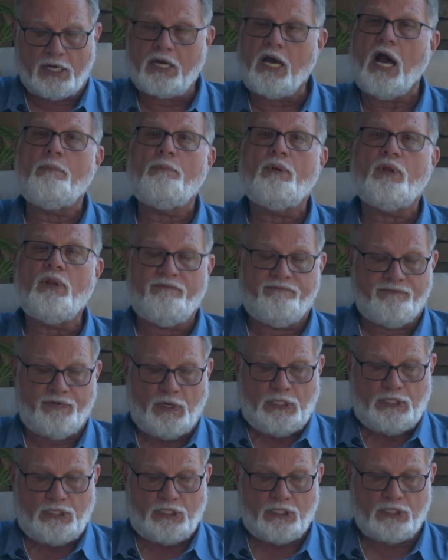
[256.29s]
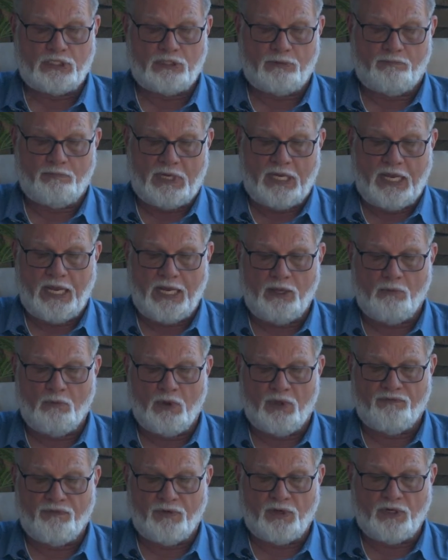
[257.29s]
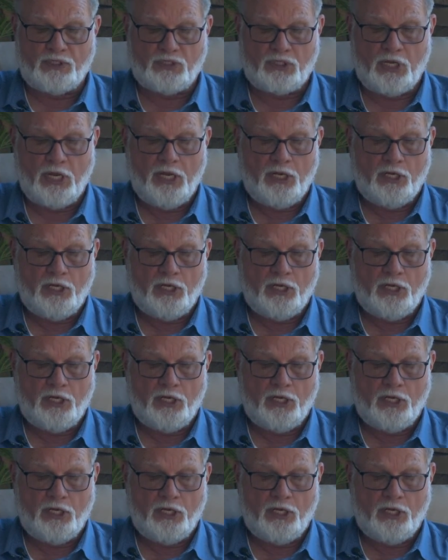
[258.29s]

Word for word: couple of verses, beginning with verse